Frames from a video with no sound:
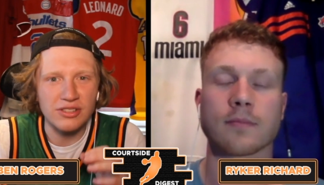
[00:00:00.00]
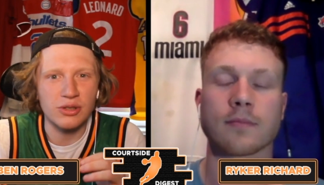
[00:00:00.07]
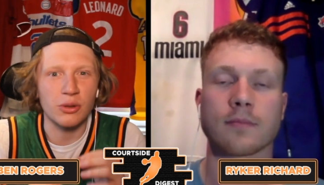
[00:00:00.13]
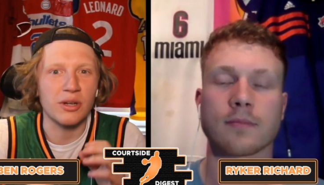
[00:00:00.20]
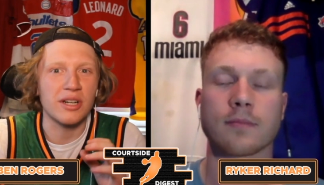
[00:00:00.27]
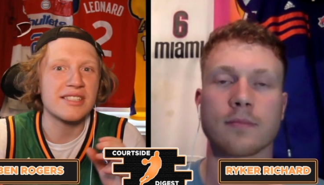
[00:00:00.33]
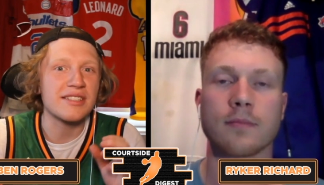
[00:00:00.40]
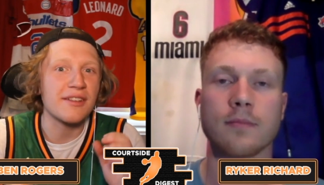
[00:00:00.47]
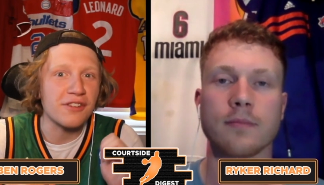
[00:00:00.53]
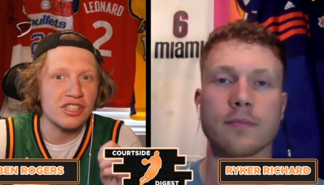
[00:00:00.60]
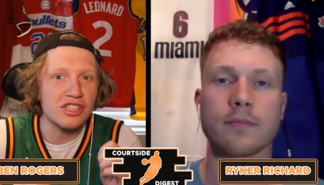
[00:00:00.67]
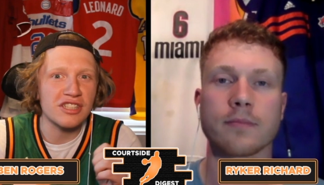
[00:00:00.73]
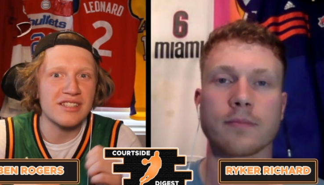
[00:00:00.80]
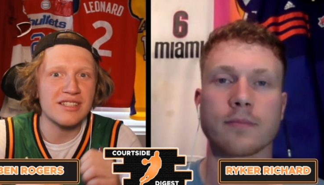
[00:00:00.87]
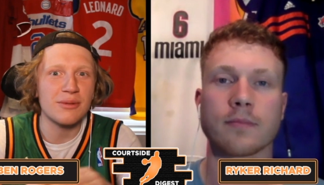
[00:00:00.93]
Speaker 1: score. His
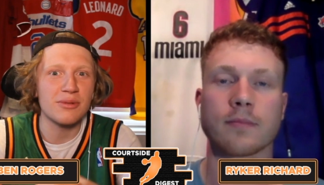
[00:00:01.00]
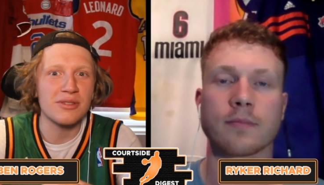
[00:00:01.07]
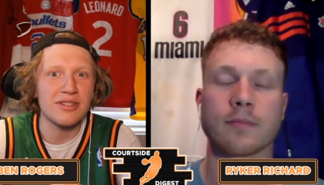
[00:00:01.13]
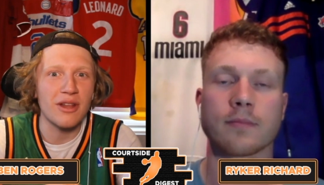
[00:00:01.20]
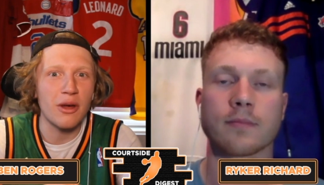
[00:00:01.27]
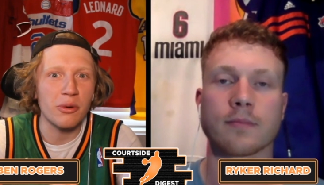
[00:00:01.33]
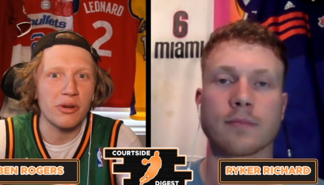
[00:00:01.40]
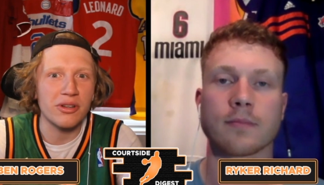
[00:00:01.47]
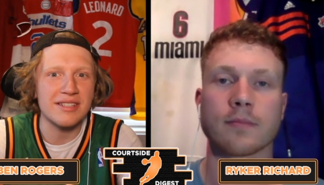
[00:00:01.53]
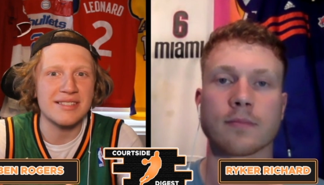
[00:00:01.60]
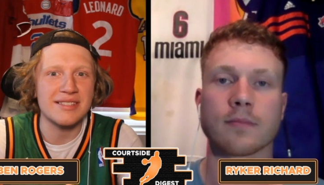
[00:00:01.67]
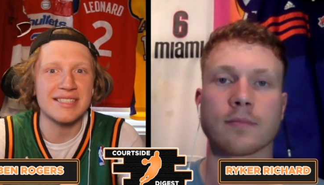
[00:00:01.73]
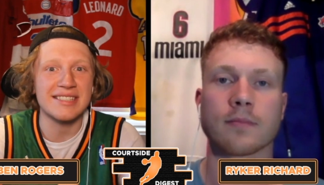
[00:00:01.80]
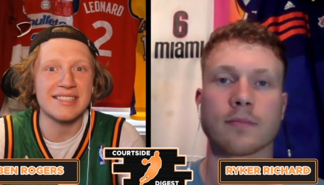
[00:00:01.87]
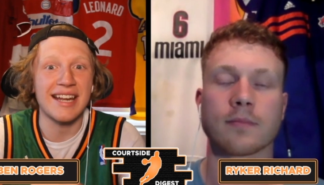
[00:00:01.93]
efficiency was lower this
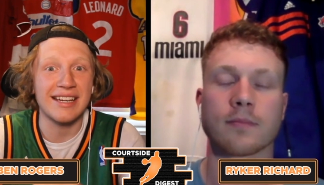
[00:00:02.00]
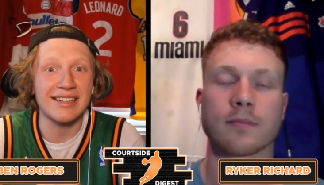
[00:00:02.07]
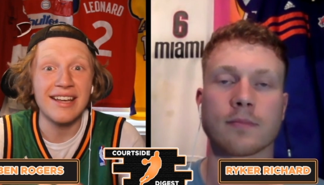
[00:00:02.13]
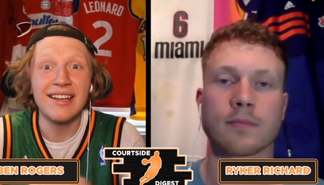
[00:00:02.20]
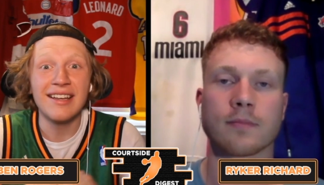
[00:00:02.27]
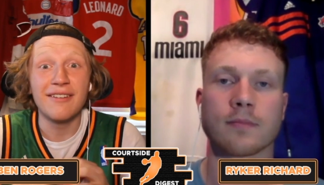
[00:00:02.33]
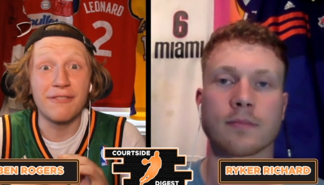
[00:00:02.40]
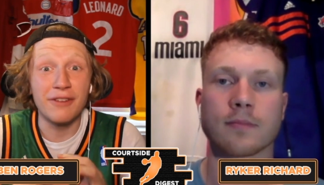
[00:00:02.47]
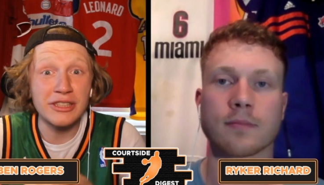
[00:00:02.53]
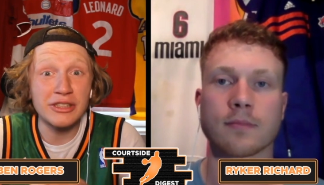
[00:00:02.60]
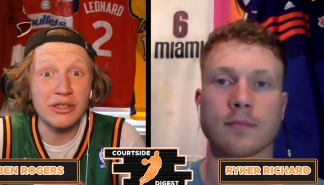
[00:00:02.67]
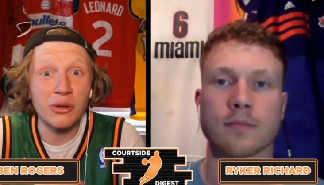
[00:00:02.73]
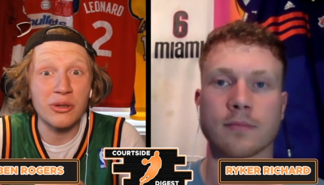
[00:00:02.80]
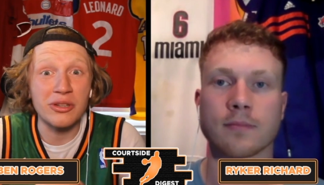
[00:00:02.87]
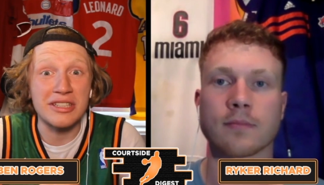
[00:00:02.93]
season. And Victor
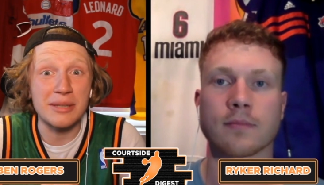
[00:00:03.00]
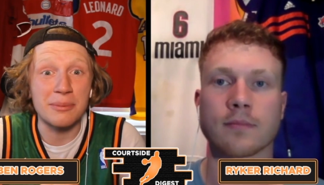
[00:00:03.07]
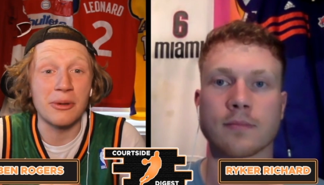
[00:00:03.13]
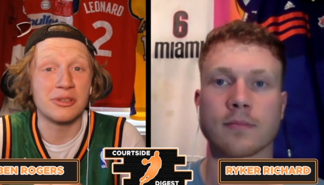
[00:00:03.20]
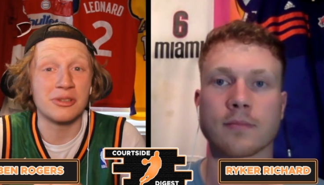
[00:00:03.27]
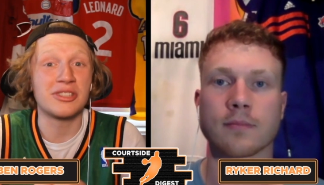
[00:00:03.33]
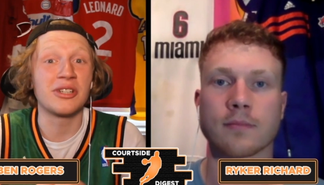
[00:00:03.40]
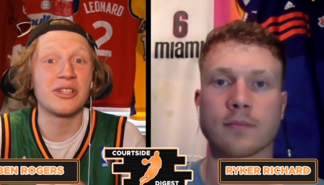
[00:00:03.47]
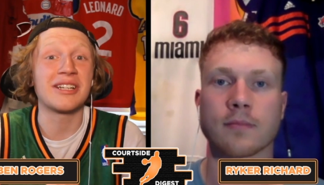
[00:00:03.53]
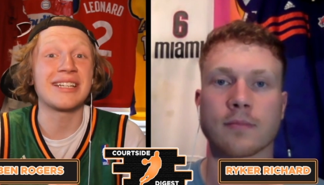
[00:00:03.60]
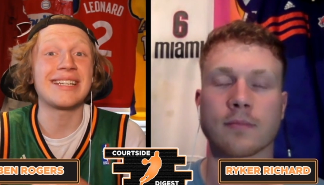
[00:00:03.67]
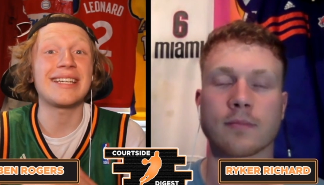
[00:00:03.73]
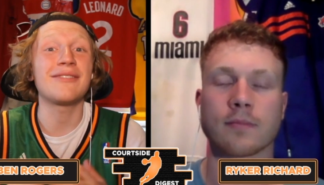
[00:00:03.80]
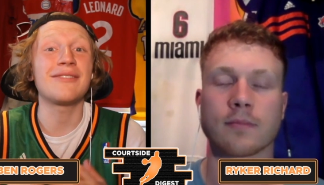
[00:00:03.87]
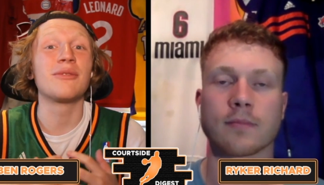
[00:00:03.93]
Oladipo's took an
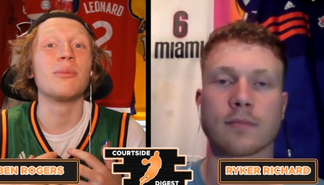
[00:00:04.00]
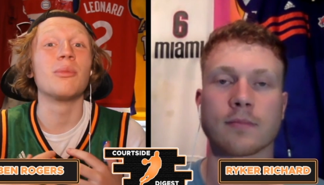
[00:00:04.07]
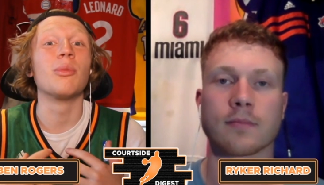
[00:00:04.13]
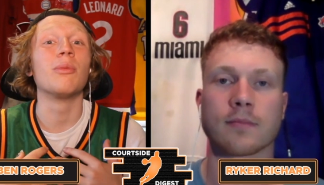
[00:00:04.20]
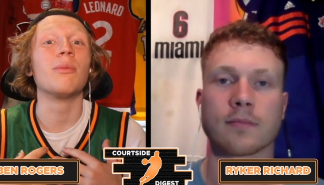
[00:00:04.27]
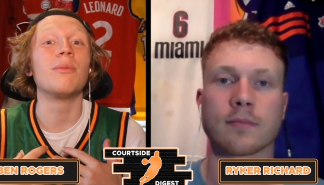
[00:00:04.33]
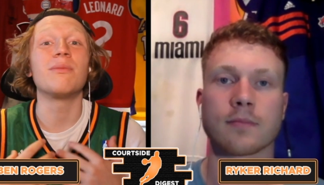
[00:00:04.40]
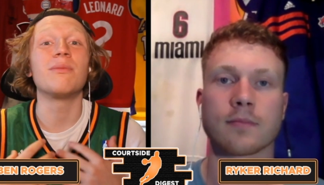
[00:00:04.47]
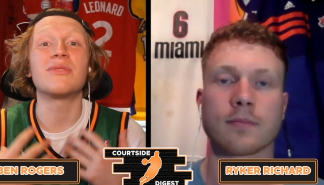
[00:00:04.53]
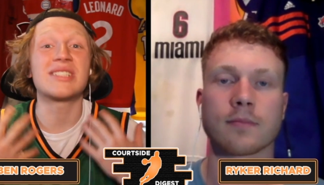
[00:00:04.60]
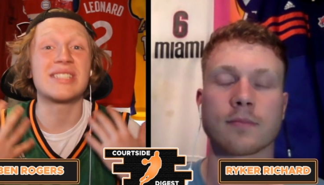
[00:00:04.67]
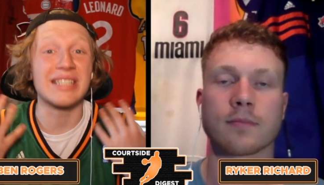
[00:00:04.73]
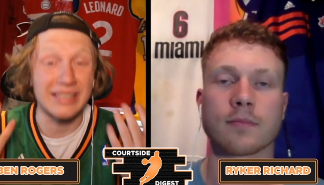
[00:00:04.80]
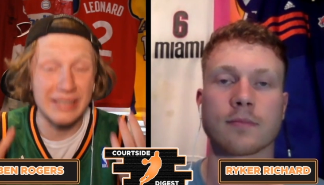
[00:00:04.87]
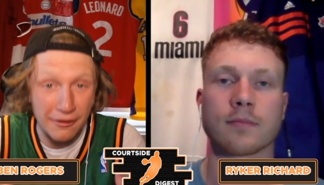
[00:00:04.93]
even
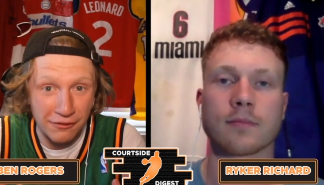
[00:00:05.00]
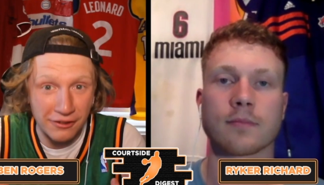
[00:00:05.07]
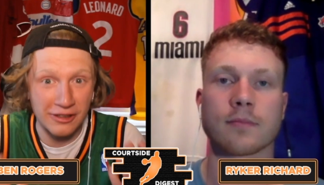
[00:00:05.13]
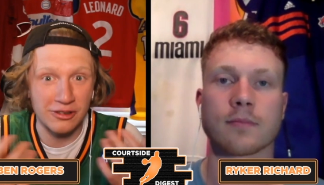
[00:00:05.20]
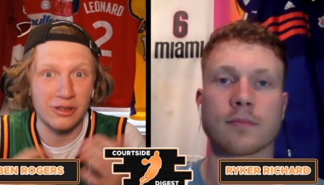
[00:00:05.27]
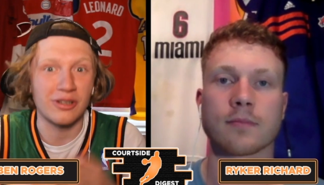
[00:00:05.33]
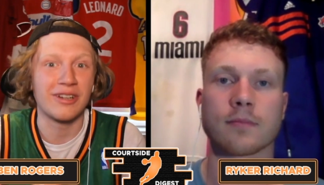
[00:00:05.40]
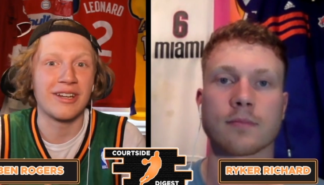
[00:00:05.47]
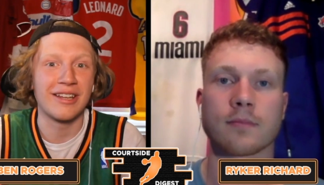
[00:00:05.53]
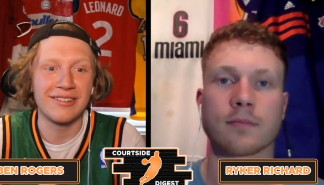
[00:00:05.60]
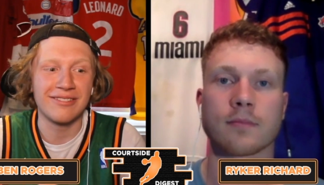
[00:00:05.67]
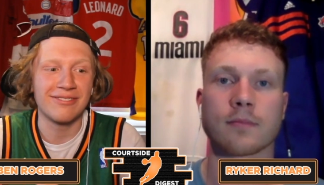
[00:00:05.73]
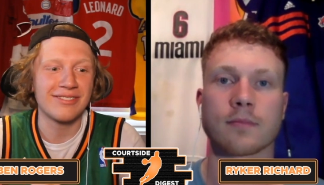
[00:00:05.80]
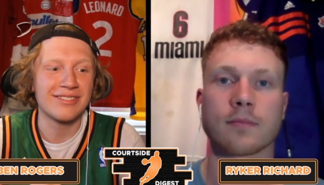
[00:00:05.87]
significanter hit.